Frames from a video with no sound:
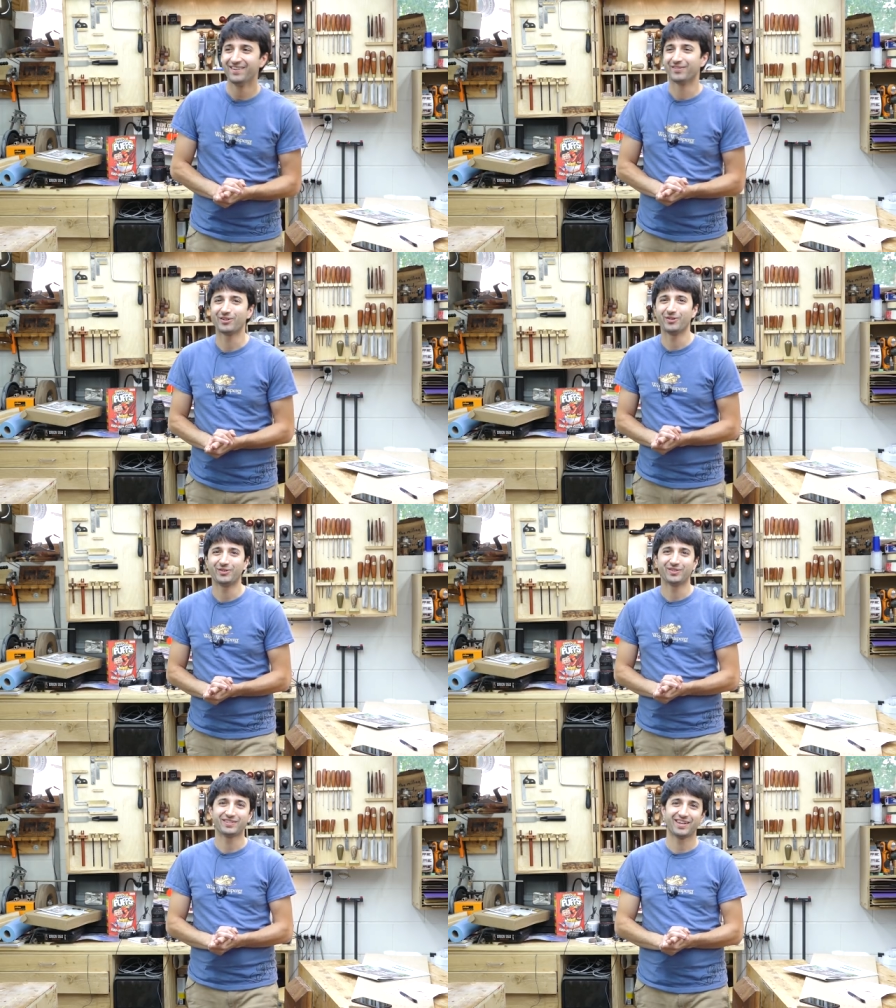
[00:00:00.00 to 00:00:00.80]
We're going
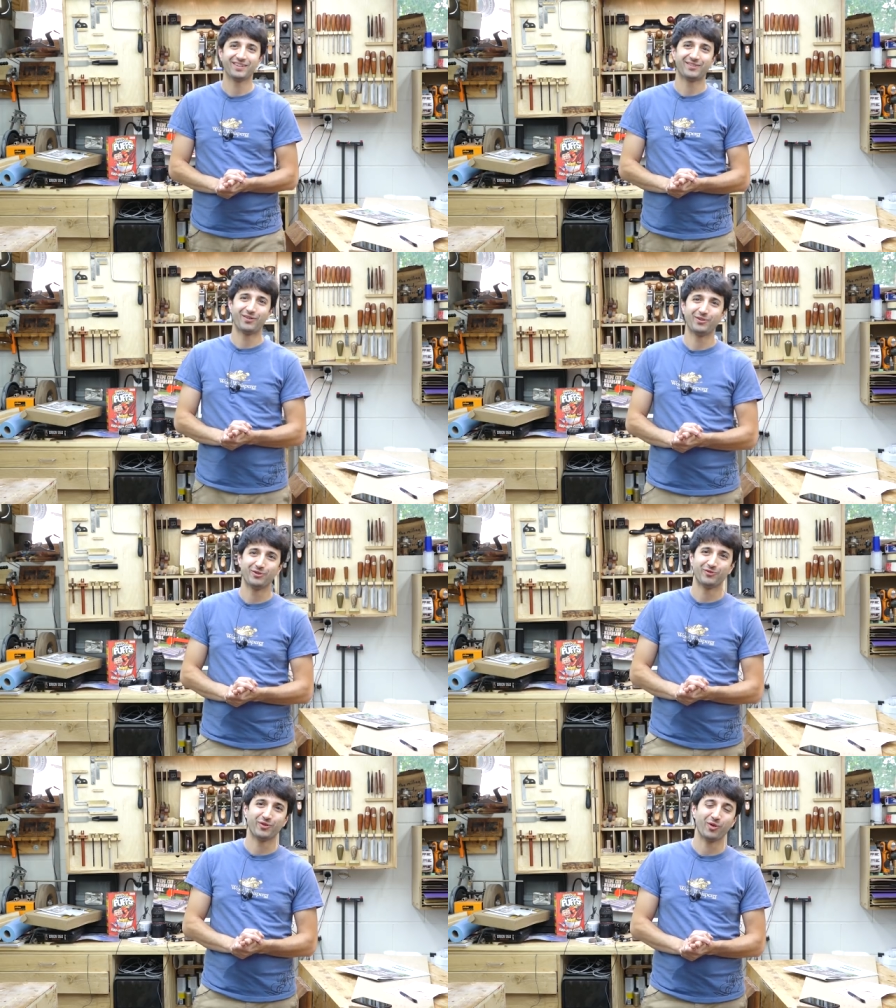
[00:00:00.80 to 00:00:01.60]
to San
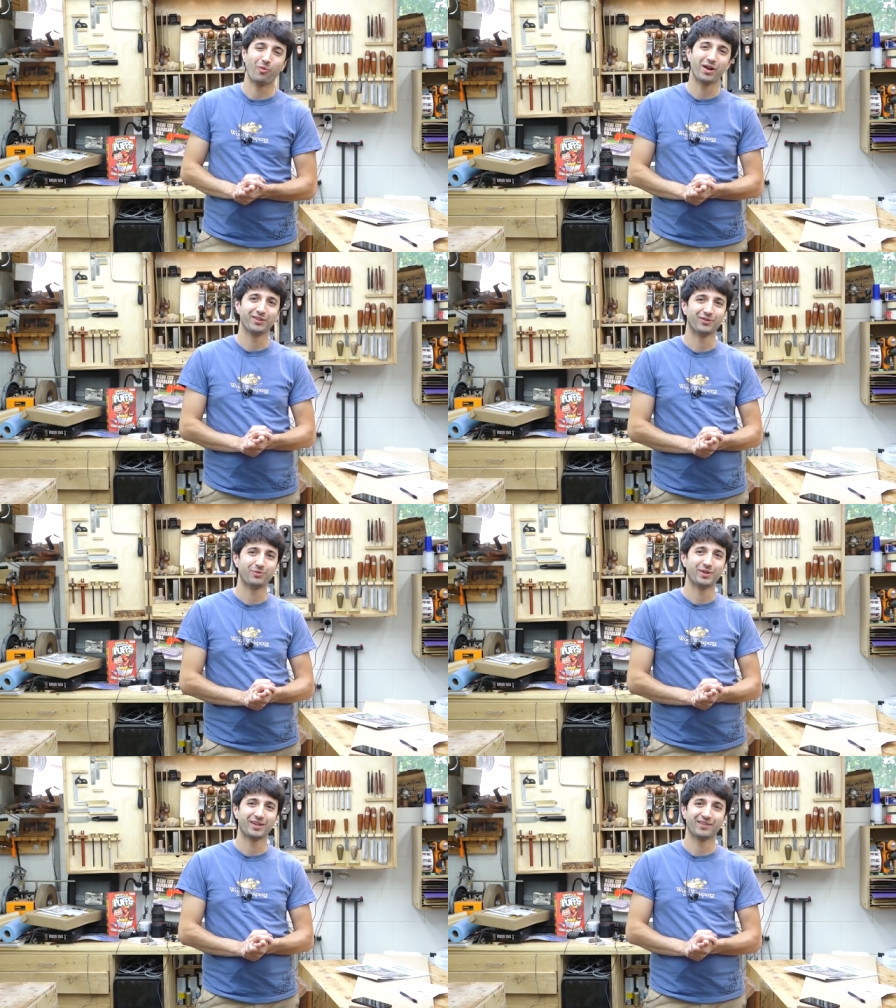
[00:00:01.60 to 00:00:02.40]
Antonio for a wedding this
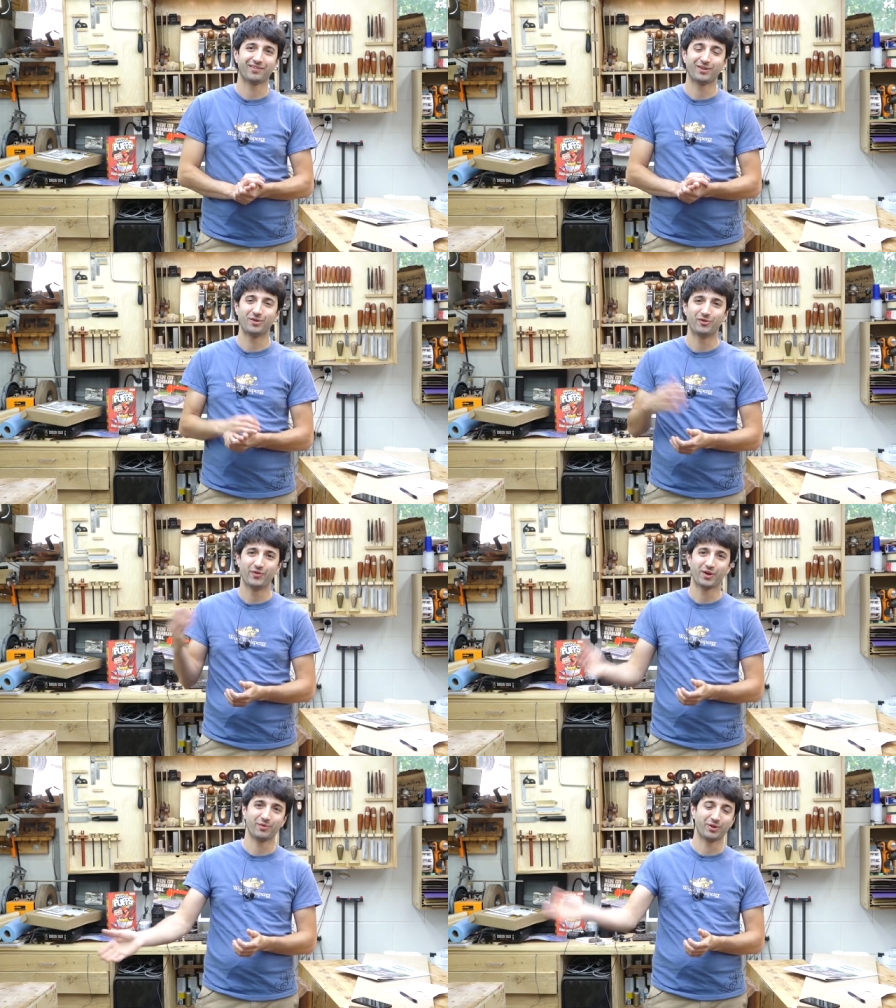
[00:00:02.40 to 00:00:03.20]
weekend, so we
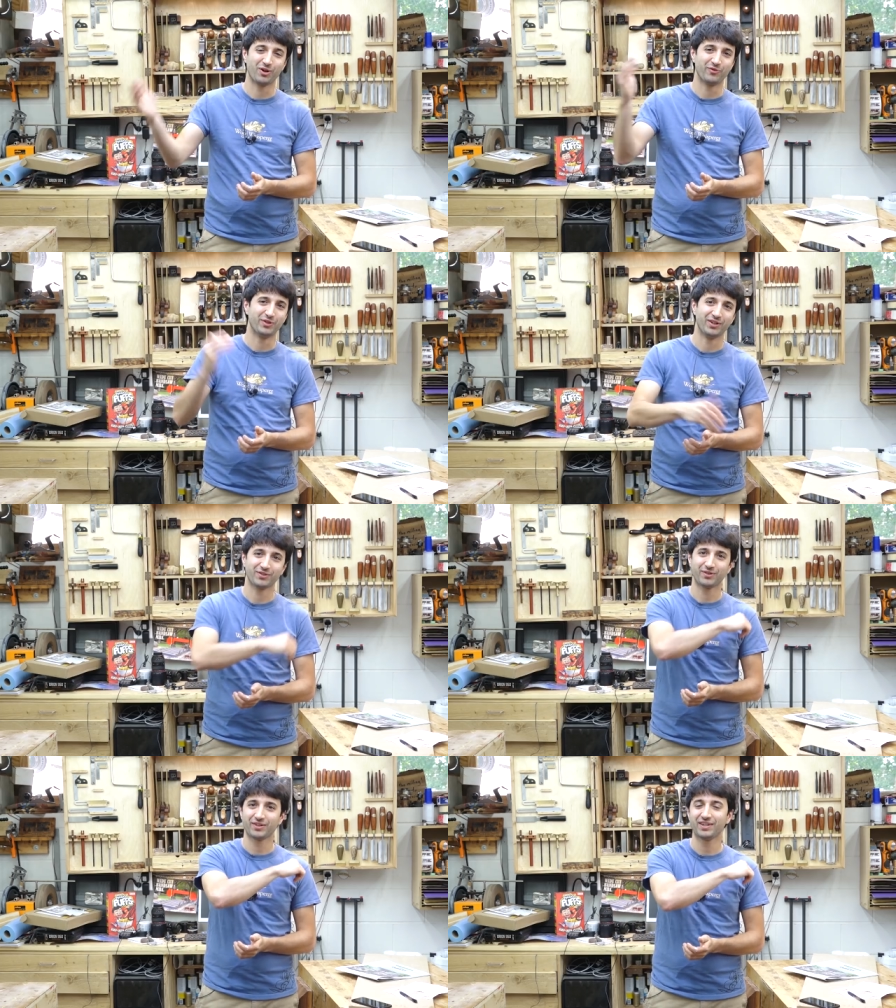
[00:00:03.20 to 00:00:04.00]
figured we go a few
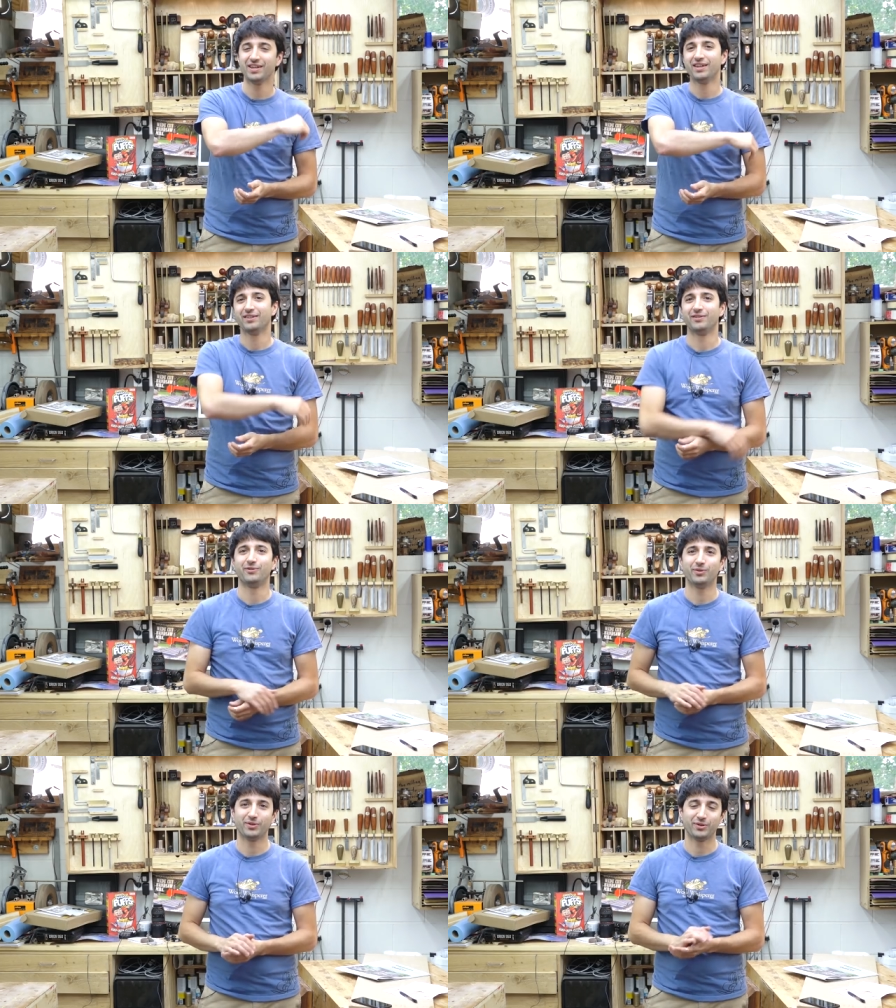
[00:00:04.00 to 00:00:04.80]
days early,
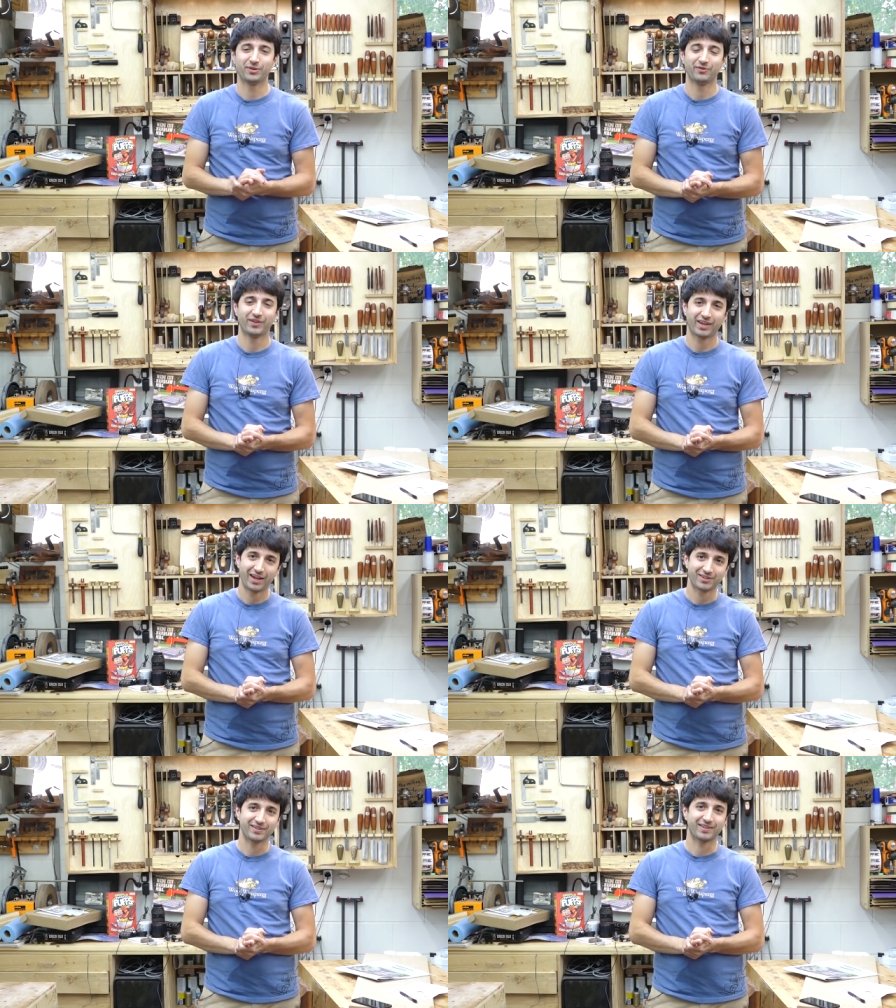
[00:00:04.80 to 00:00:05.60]
do a little
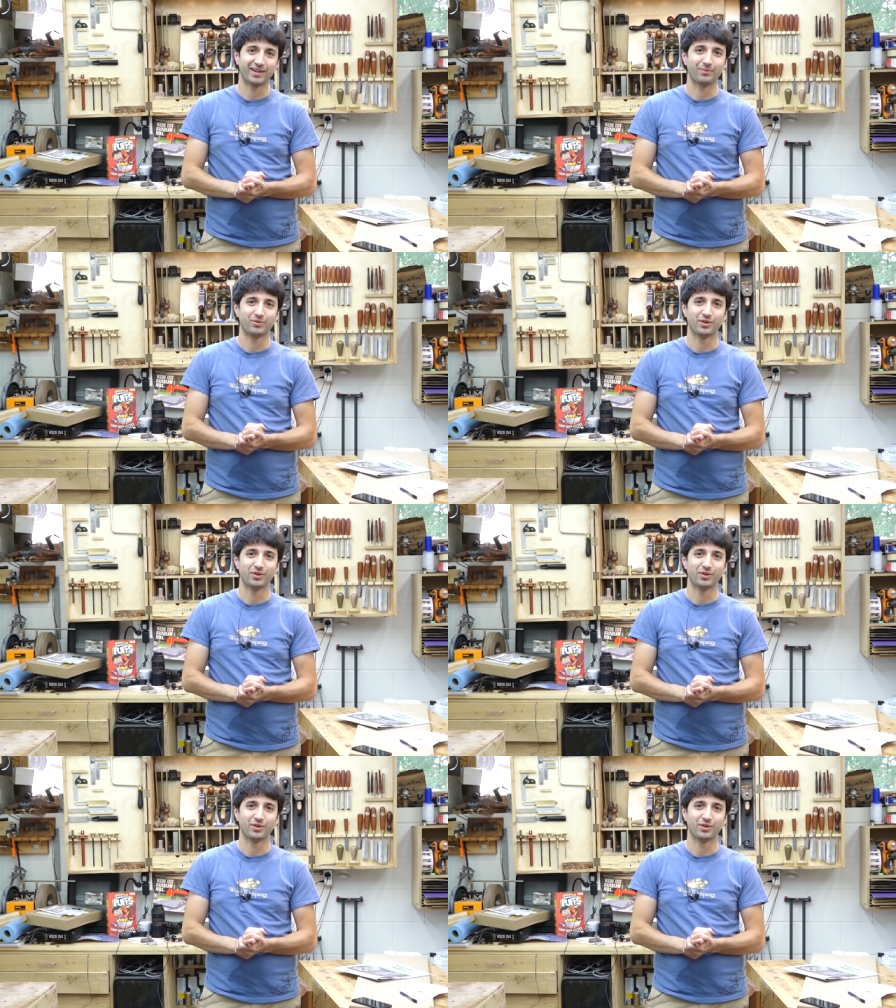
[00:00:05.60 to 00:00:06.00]
vacation time.